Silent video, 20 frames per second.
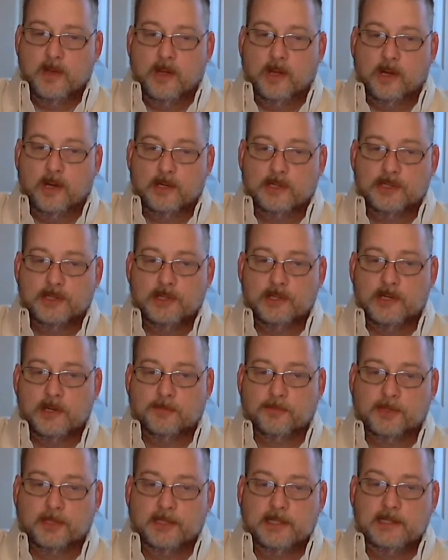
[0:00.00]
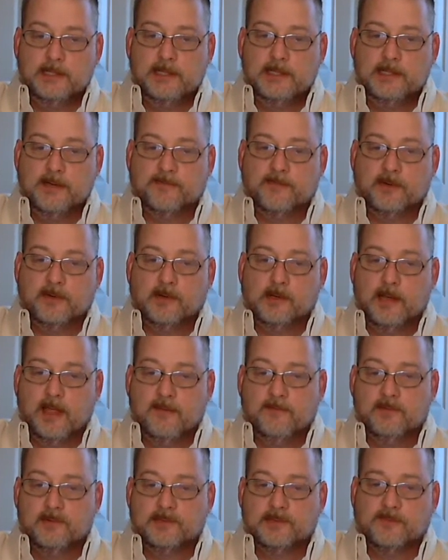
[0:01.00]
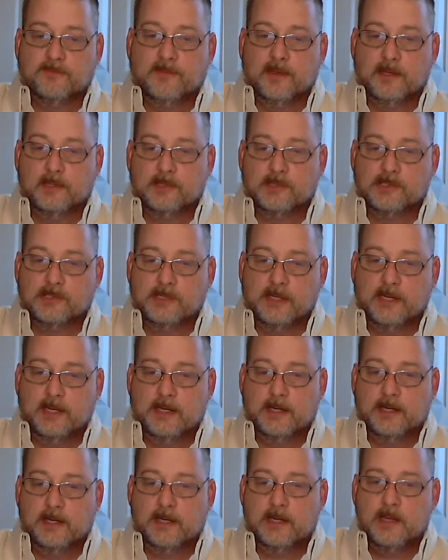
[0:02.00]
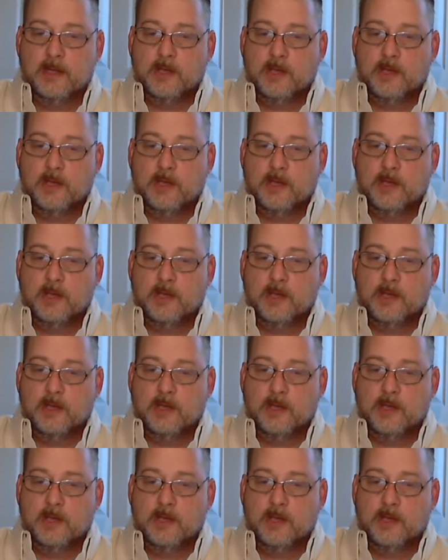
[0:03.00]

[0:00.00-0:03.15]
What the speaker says: are two completely different levels of understanding.